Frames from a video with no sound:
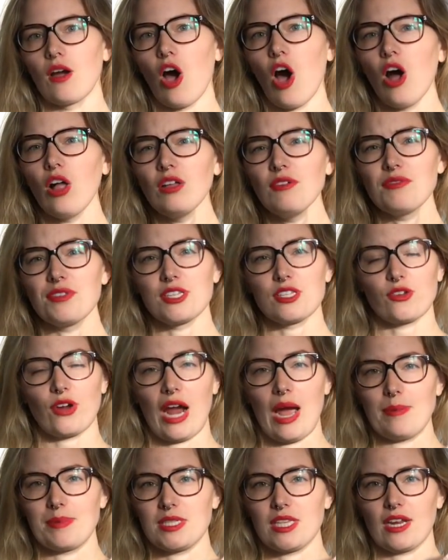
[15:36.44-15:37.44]
all of the
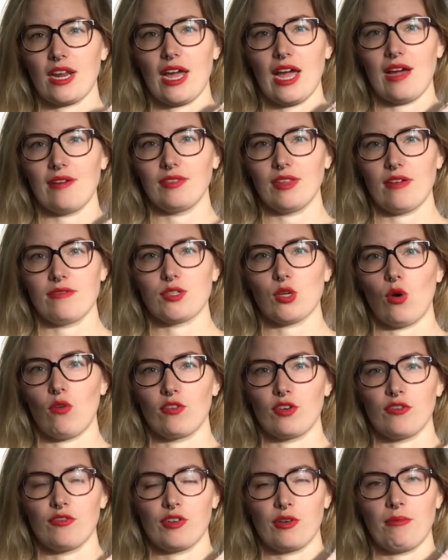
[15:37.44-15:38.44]
scraps that I have left
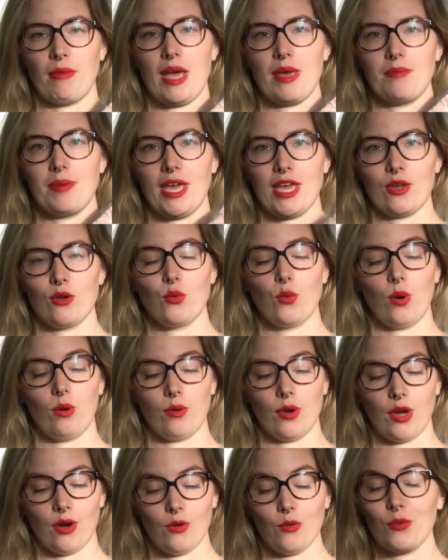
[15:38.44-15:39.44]
over from my
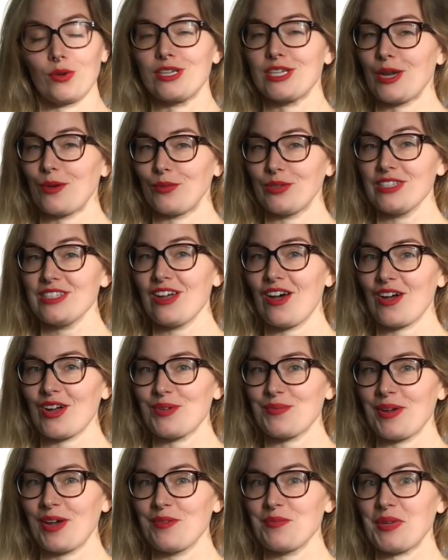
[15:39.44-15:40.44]
Penguono, which I will talk
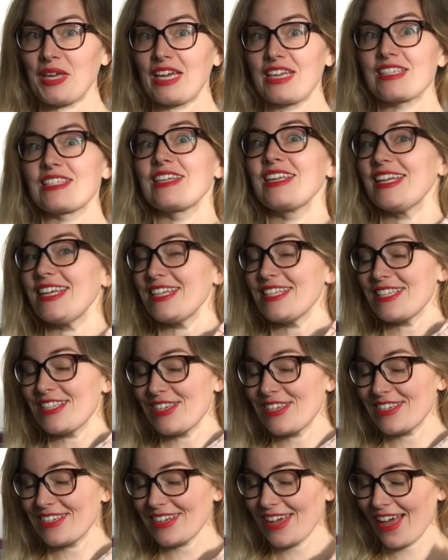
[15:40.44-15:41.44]
about because it is
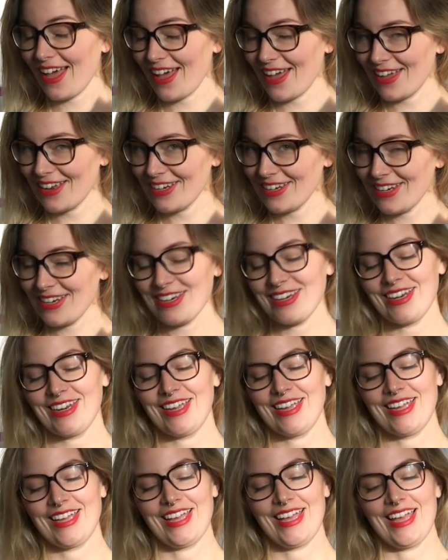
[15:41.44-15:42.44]
done,
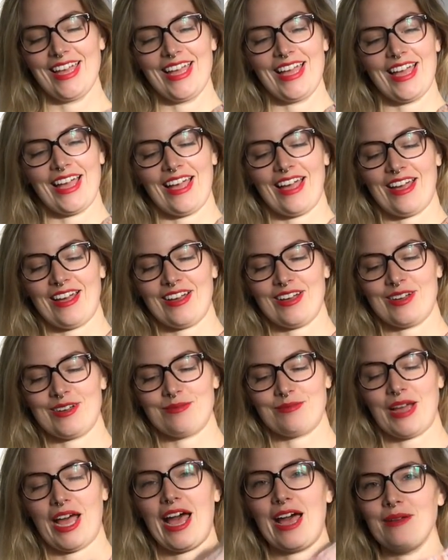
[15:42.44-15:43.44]

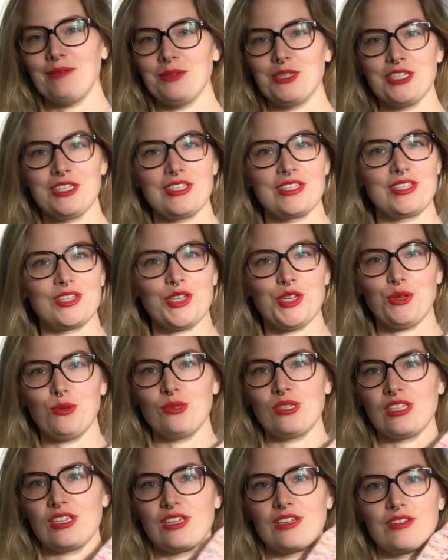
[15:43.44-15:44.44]
I'm just
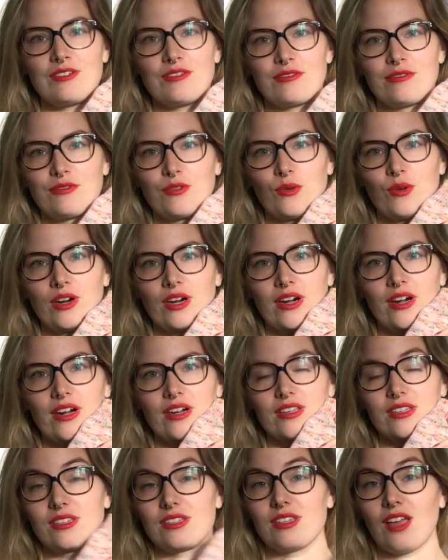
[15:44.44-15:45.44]
using for
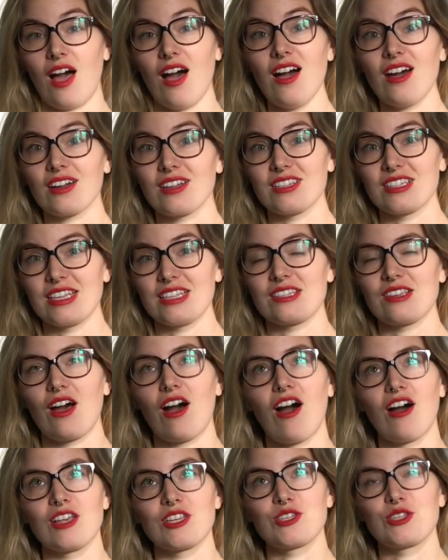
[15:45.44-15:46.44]
socks. It's
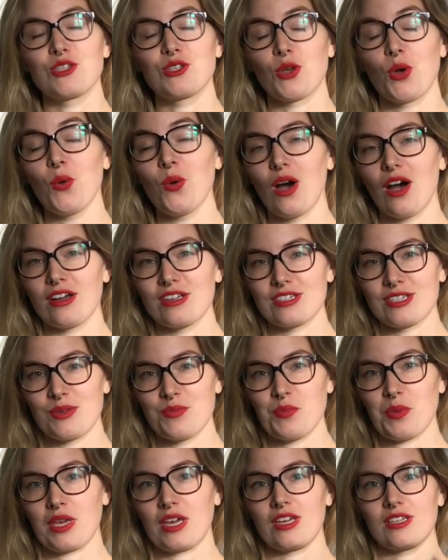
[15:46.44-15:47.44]
so
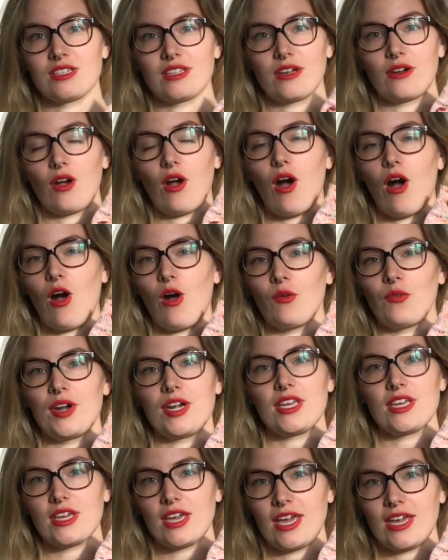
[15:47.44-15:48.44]
awesome because they're
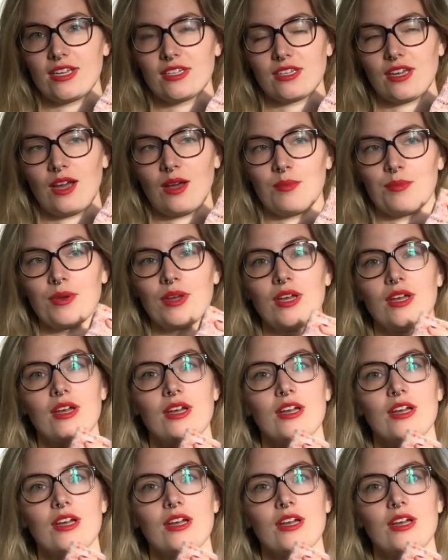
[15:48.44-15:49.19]
already caked up,